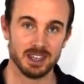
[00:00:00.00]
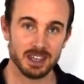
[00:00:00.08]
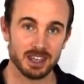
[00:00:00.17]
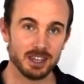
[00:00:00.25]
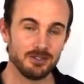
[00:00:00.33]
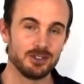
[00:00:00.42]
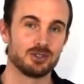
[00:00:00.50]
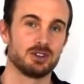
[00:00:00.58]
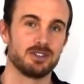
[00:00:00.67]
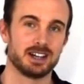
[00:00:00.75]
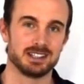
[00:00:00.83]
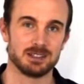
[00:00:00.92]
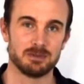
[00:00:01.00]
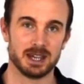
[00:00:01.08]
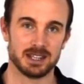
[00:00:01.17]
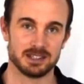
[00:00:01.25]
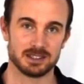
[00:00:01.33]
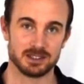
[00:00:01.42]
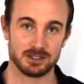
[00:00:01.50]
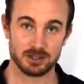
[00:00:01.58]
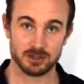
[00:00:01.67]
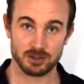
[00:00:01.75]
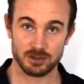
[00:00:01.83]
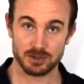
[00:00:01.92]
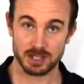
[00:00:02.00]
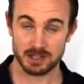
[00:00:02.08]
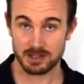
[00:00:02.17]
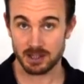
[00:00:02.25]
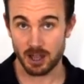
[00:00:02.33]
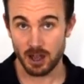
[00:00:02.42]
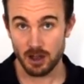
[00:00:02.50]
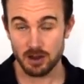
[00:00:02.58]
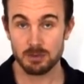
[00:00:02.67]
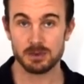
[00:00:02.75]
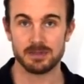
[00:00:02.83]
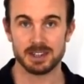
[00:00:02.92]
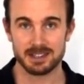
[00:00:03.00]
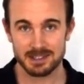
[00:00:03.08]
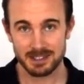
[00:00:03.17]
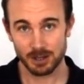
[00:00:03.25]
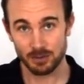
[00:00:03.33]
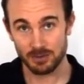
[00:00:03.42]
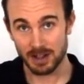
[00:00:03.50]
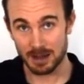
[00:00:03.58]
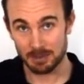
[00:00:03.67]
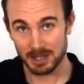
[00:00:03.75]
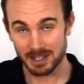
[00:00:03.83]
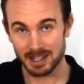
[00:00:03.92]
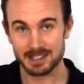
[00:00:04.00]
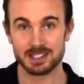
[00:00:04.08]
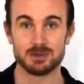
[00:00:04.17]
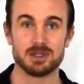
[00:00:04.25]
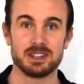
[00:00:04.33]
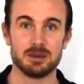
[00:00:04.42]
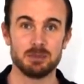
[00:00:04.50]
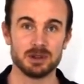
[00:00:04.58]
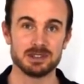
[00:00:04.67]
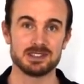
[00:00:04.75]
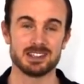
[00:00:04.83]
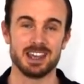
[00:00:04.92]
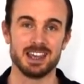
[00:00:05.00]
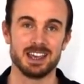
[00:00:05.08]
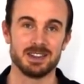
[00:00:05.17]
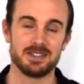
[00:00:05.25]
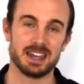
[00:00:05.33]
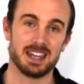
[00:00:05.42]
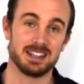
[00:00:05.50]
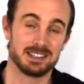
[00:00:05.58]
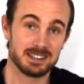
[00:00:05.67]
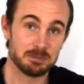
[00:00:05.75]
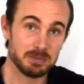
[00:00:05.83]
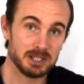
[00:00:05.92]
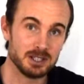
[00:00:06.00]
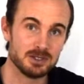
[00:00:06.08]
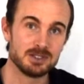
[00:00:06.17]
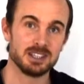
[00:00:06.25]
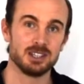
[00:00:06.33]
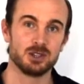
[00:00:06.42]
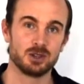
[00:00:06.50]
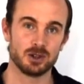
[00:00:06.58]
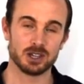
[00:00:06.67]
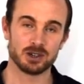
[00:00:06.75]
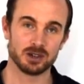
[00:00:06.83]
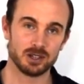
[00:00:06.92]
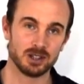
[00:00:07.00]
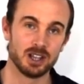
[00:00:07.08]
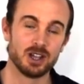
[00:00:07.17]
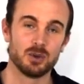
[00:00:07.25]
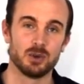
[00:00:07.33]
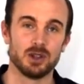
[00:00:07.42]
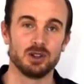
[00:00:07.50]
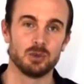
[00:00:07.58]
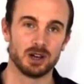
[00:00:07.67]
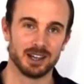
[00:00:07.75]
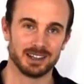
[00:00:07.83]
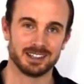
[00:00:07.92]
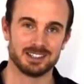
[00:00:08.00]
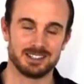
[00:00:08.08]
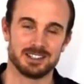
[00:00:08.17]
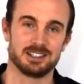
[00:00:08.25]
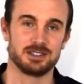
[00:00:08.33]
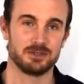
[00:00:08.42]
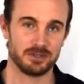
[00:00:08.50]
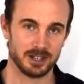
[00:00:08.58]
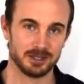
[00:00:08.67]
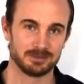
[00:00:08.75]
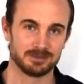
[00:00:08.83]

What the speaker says: If you're advising patients to do this at home, if they're self-applicating with their pods, then simply using cooking oil will work just fine.